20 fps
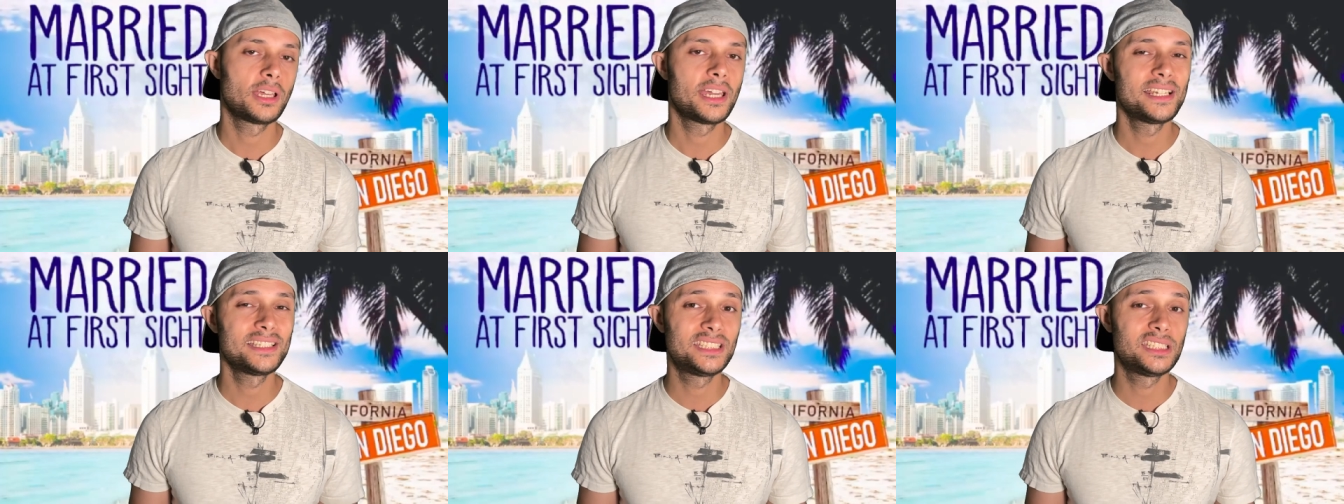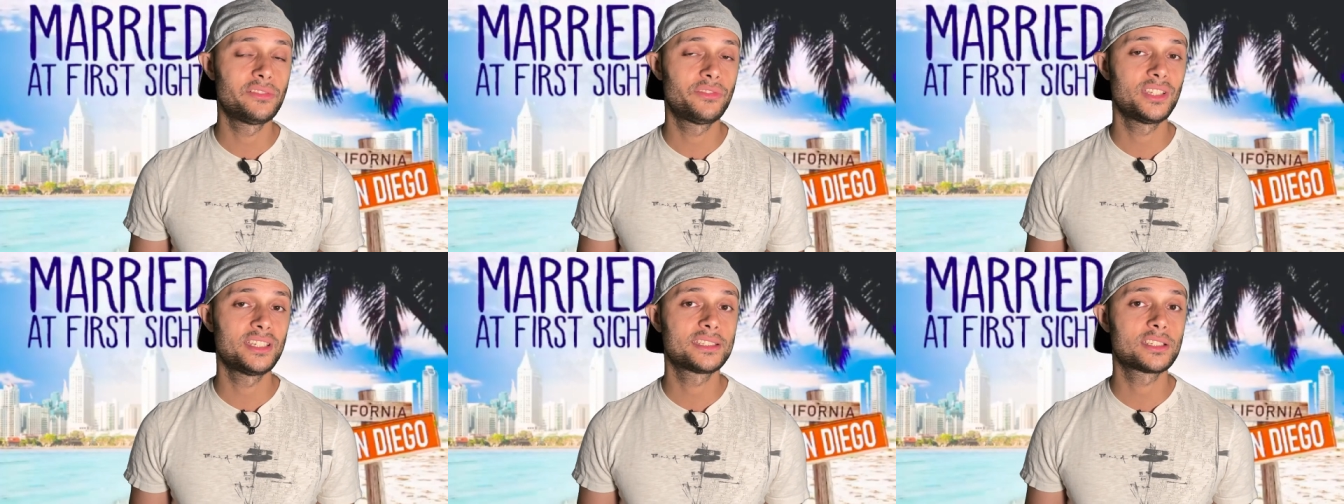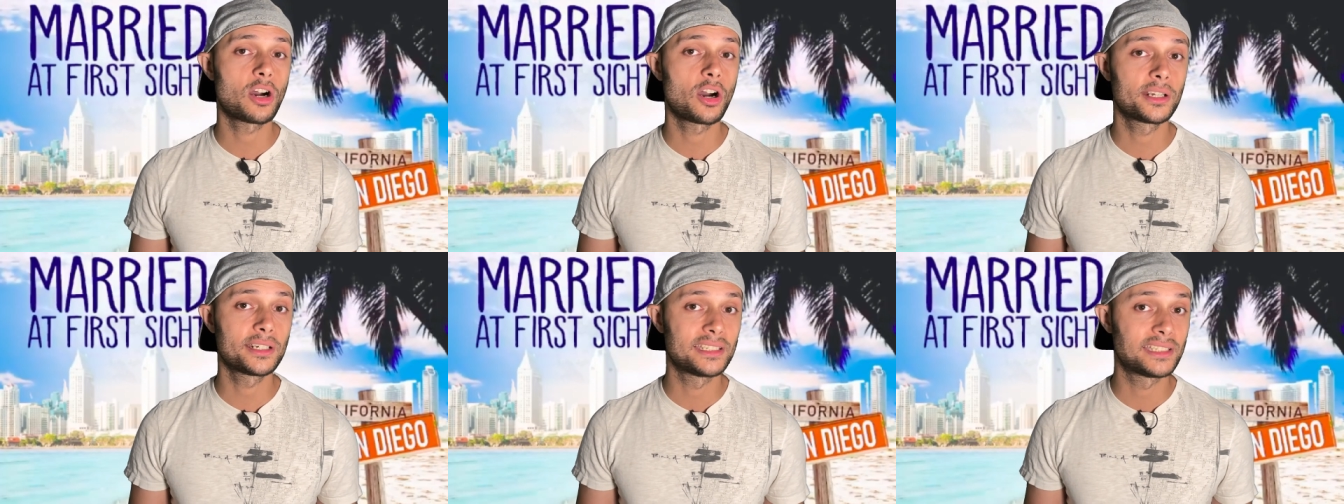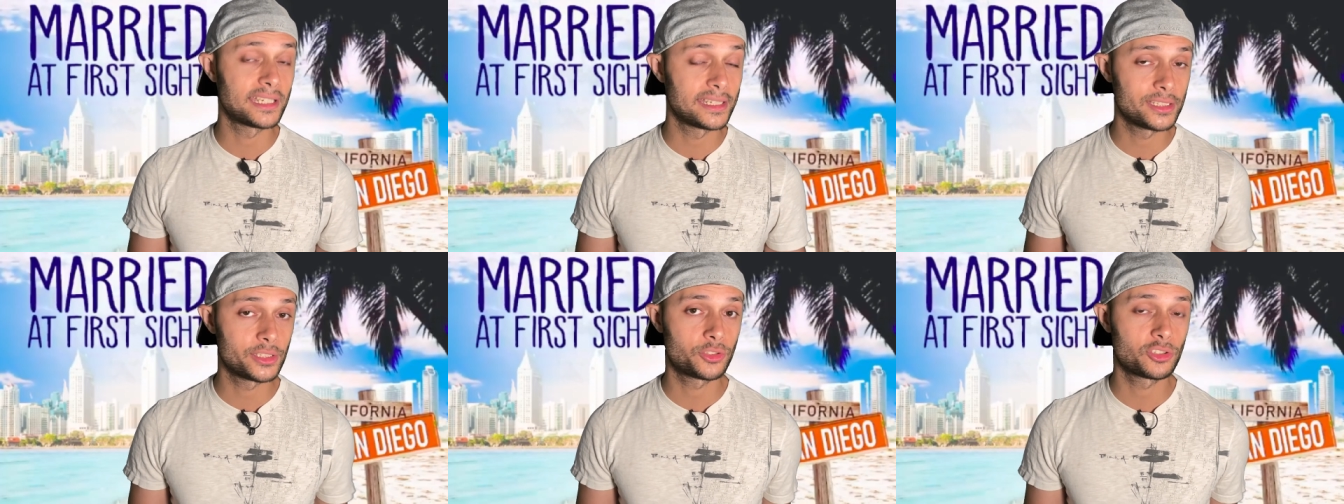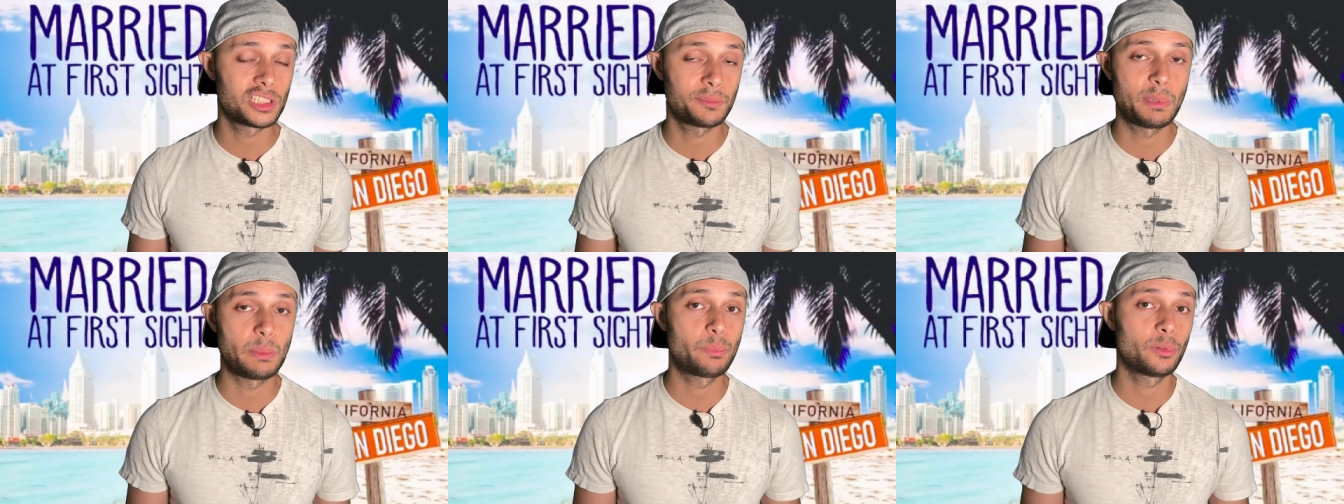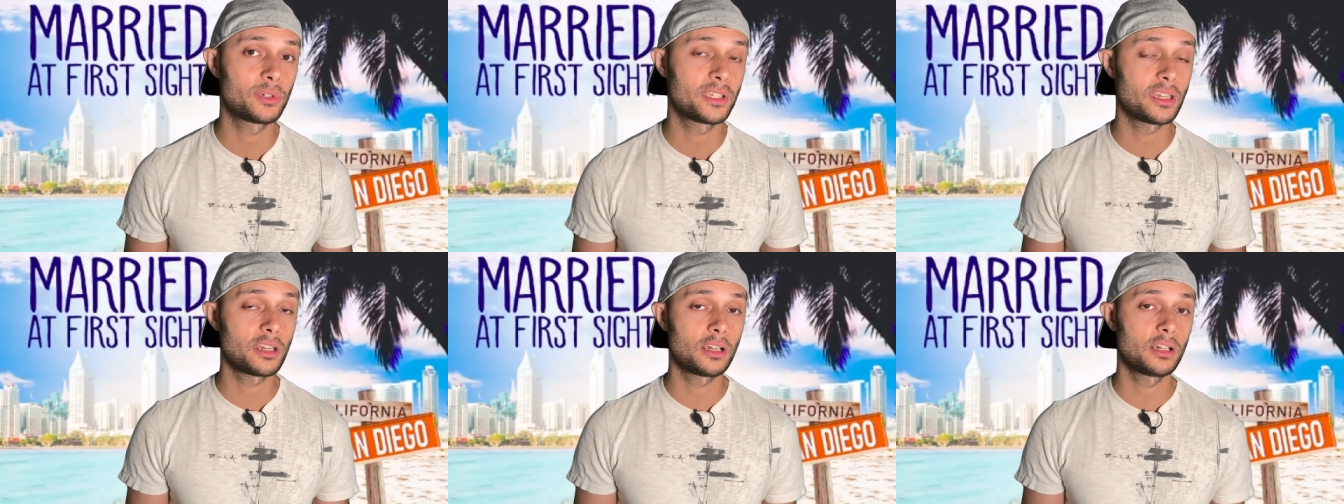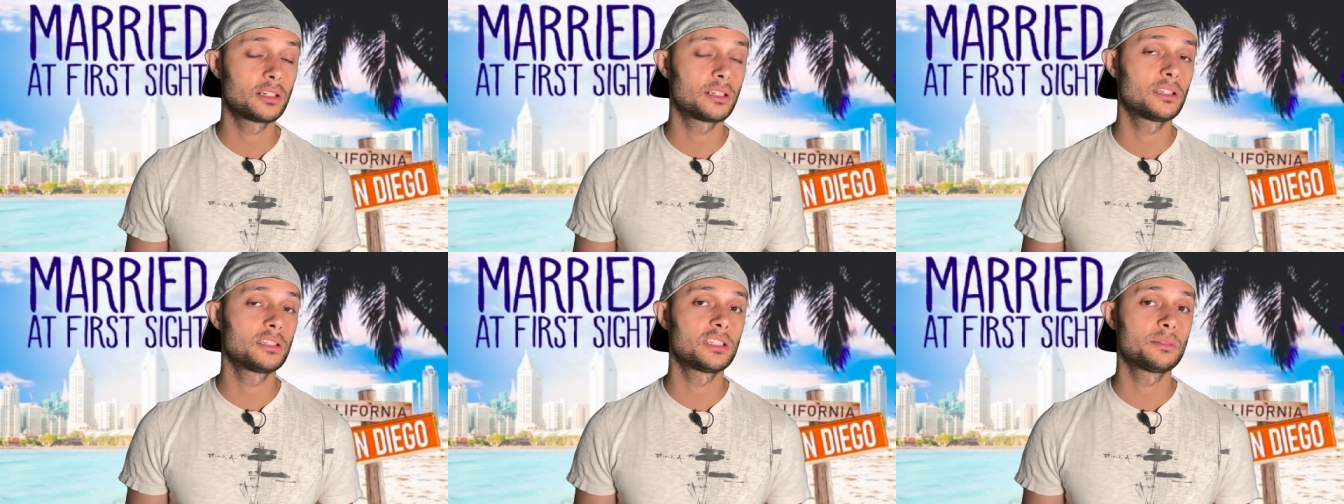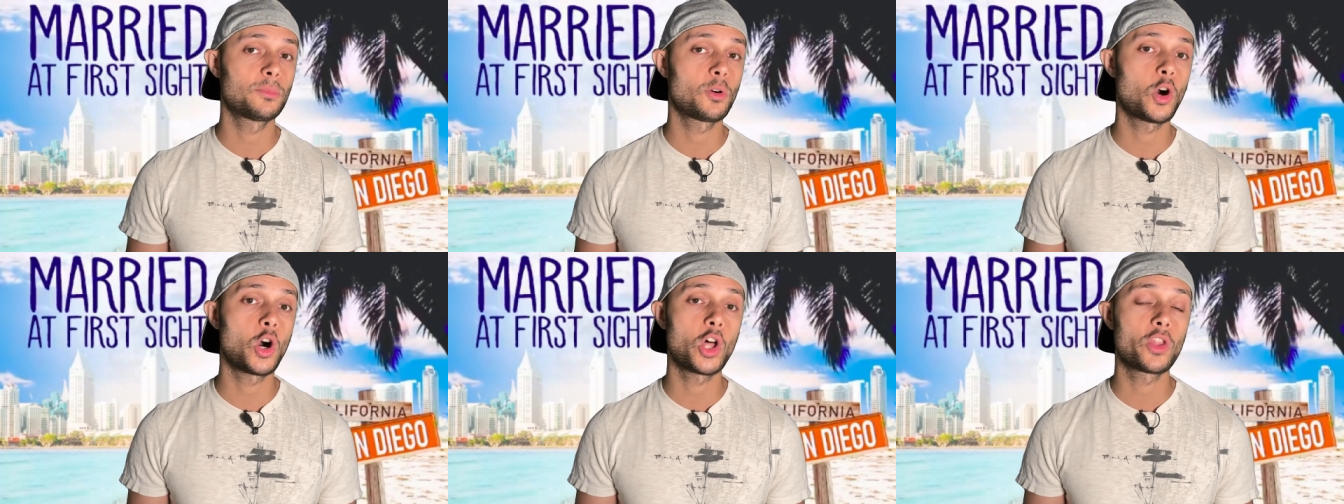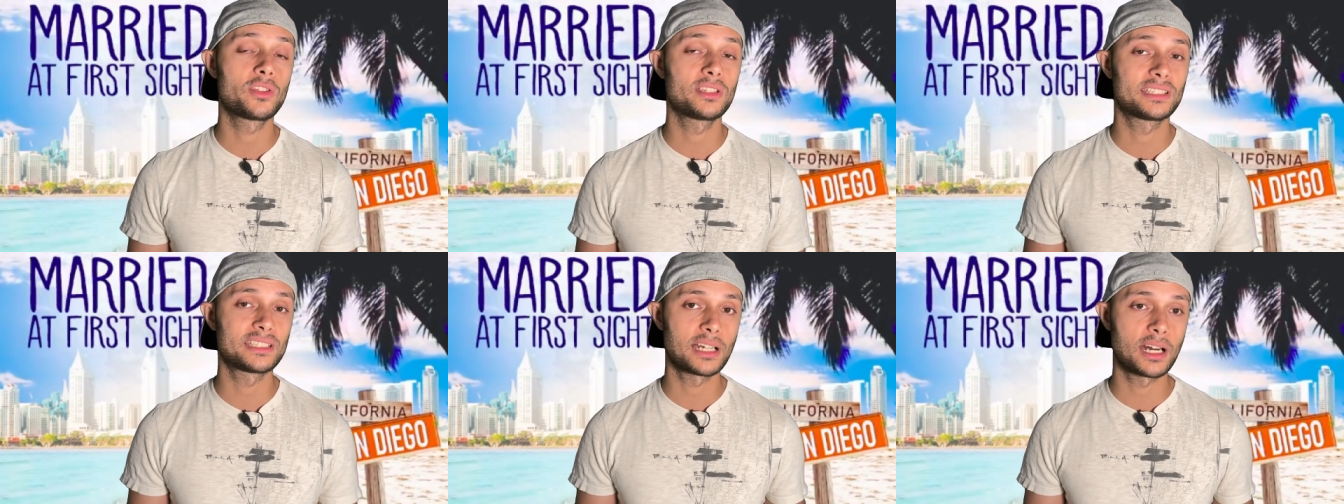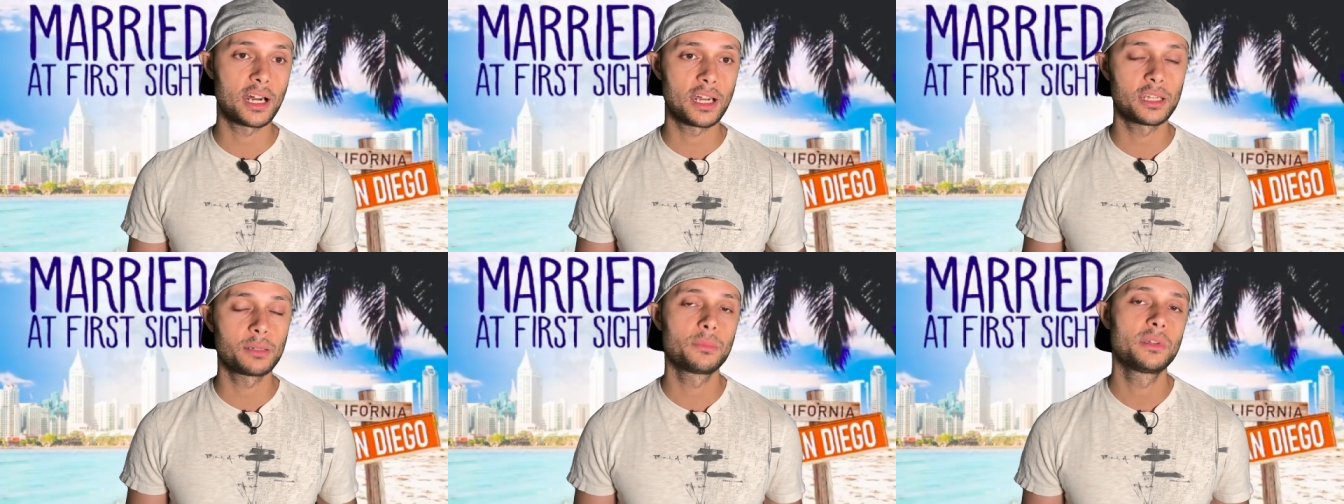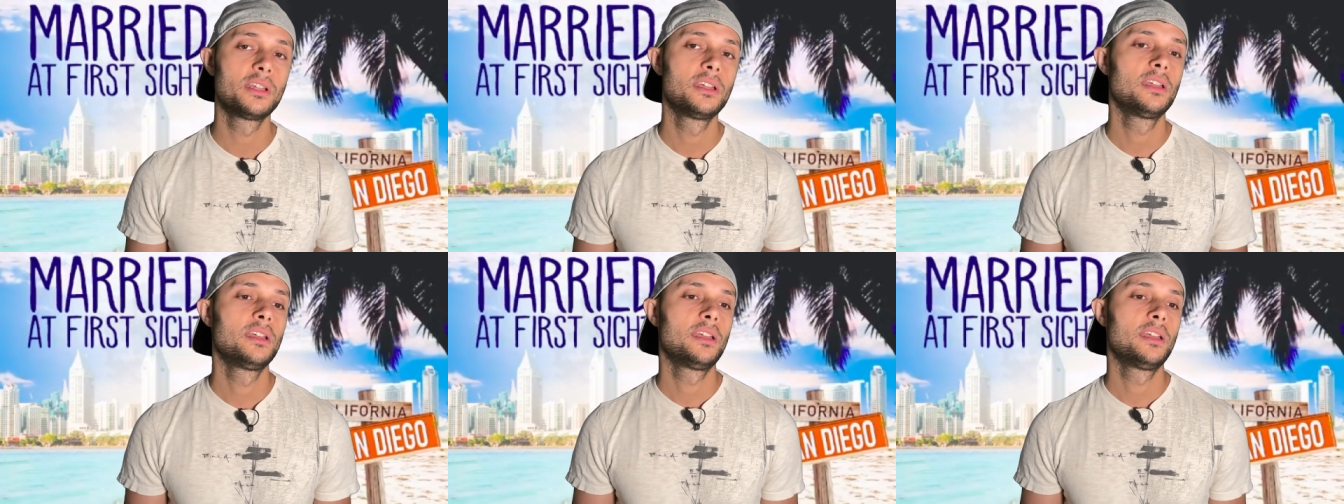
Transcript: ATVs are dangerous. People get hurt on them all the time.